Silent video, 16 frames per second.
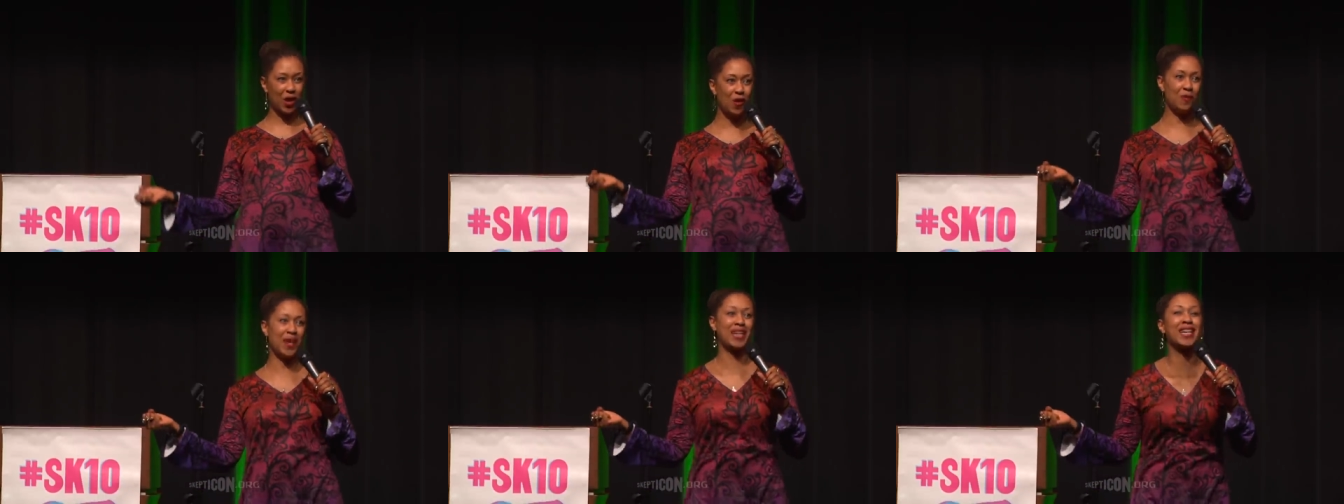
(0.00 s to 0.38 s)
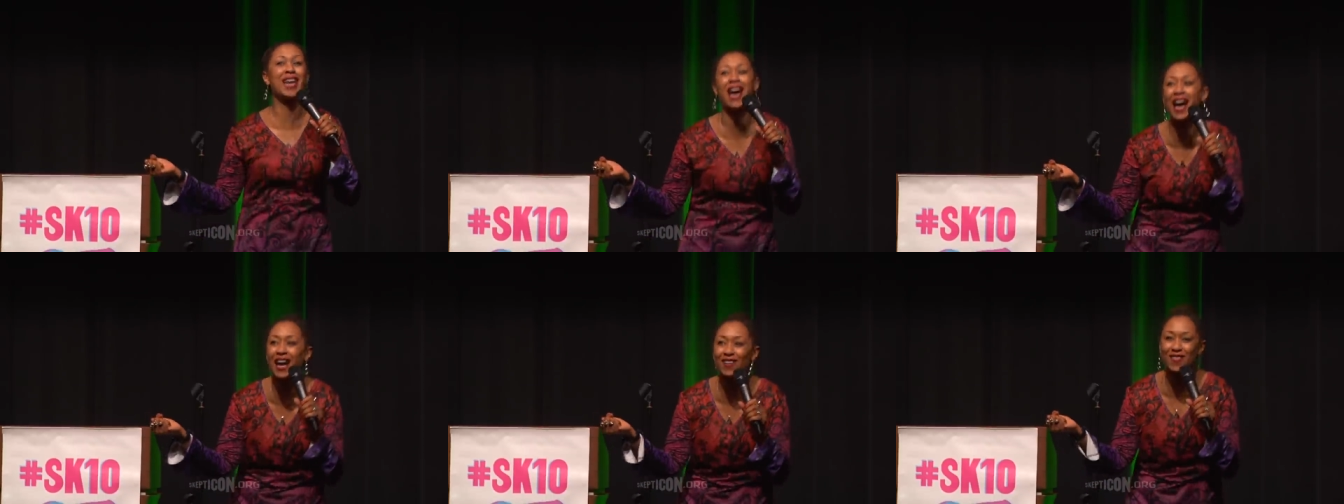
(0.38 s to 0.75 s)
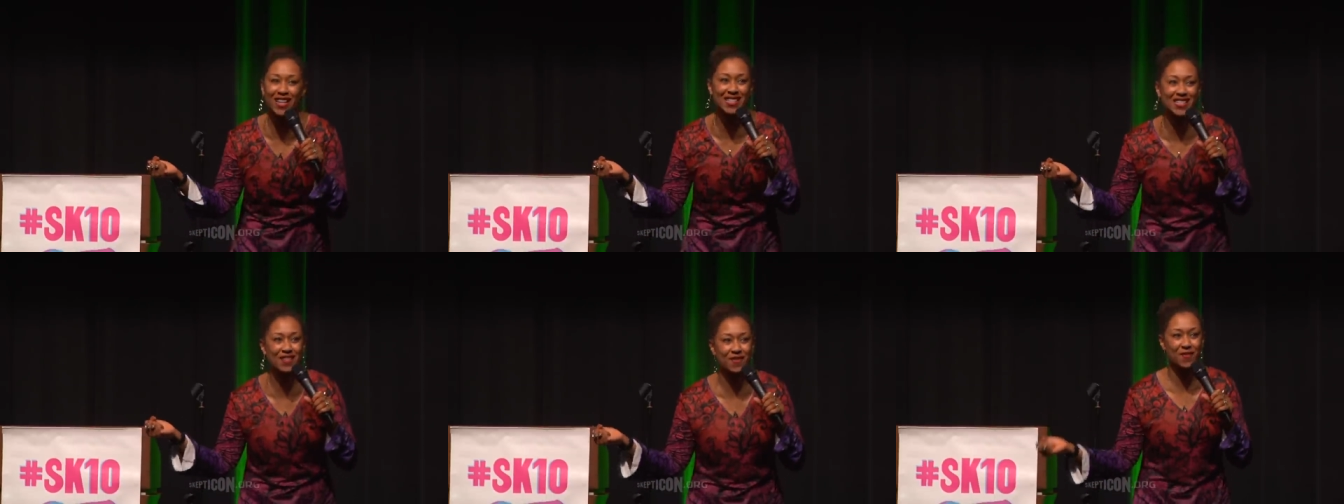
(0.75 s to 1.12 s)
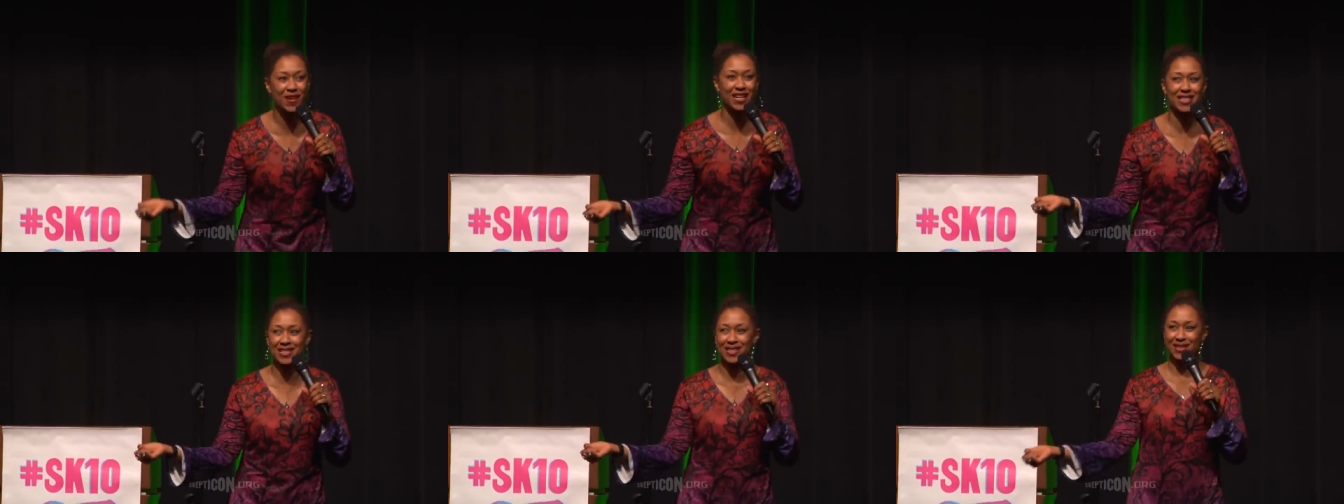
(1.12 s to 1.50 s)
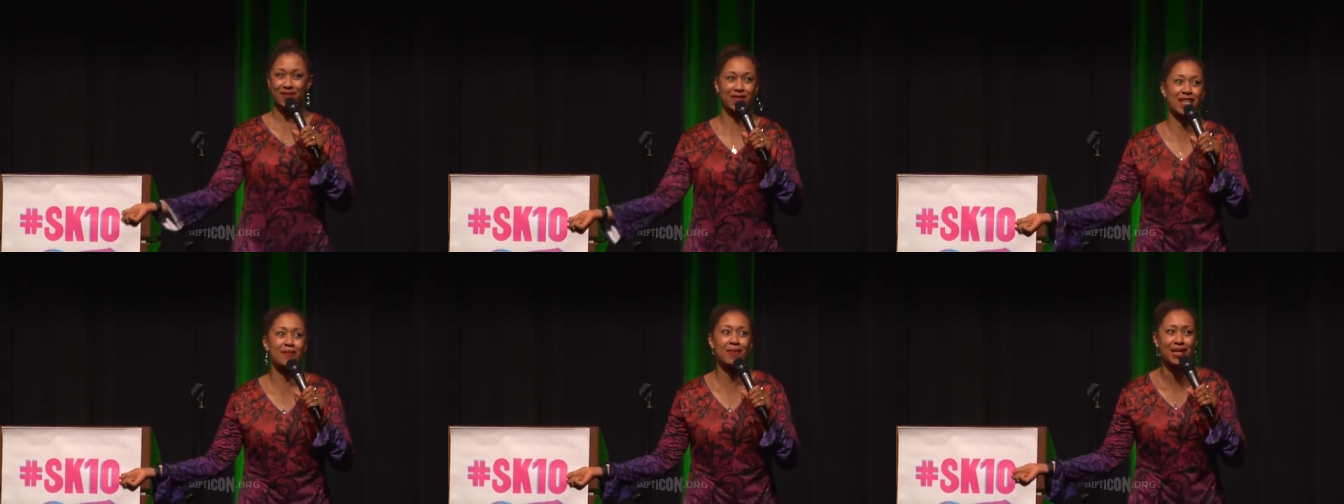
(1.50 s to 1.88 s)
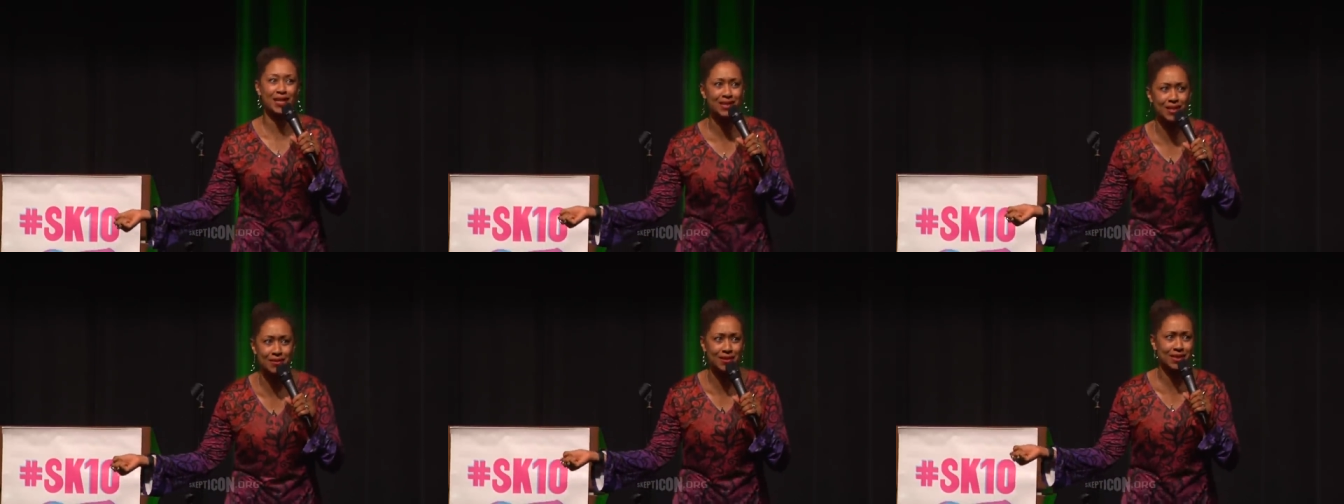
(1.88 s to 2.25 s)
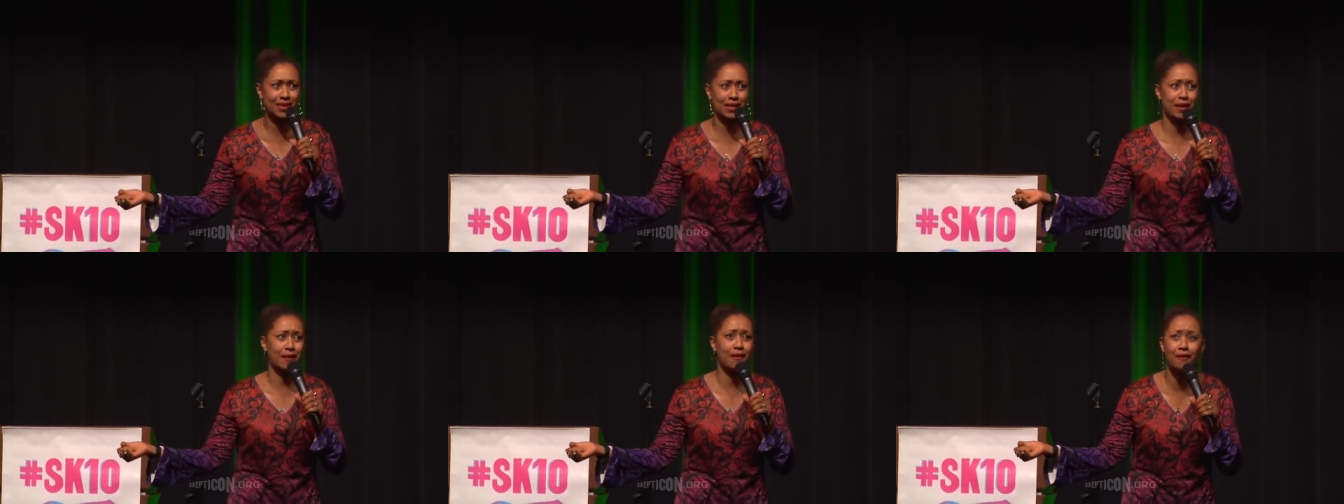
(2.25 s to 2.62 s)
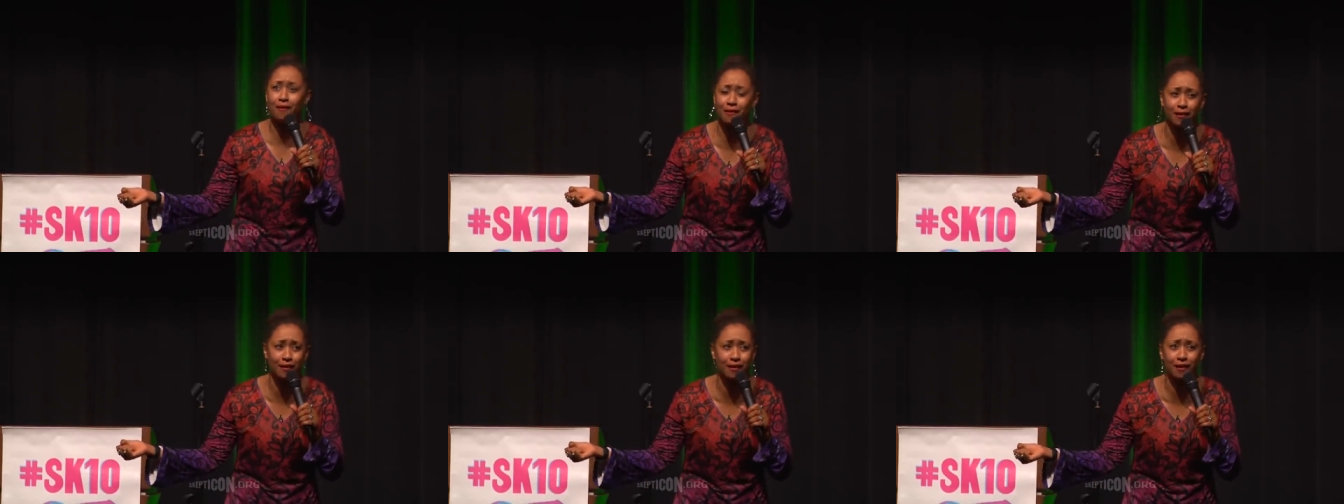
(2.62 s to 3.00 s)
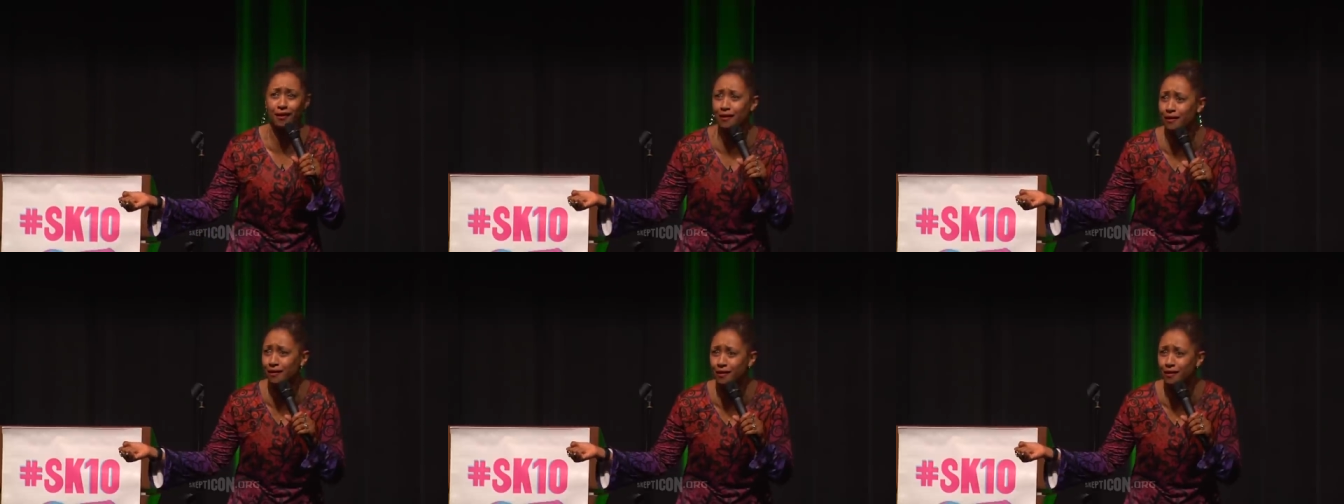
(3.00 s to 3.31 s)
oh my God, why is everybody screaming? Is there a sale?